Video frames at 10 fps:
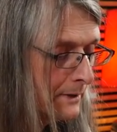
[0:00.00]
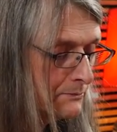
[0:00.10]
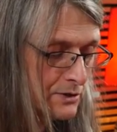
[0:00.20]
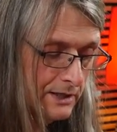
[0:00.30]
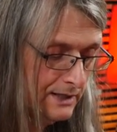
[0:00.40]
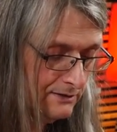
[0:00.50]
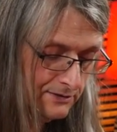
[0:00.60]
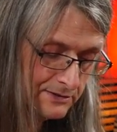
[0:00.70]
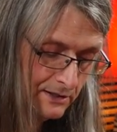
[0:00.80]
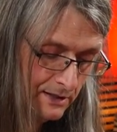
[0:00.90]
I'm trying to get
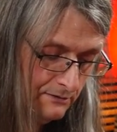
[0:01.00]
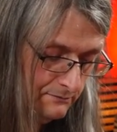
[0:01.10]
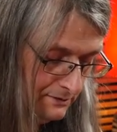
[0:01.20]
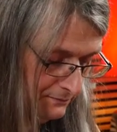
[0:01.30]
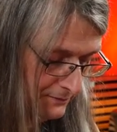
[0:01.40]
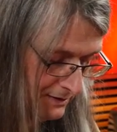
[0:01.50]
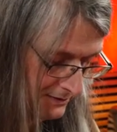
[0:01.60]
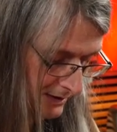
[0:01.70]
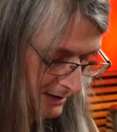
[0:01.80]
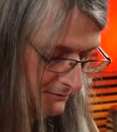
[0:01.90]
this guy as far
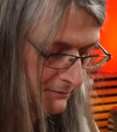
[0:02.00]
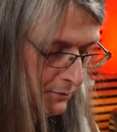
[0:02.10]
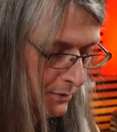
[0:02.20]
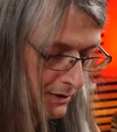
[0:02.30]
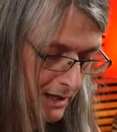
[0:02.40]
as I can forward.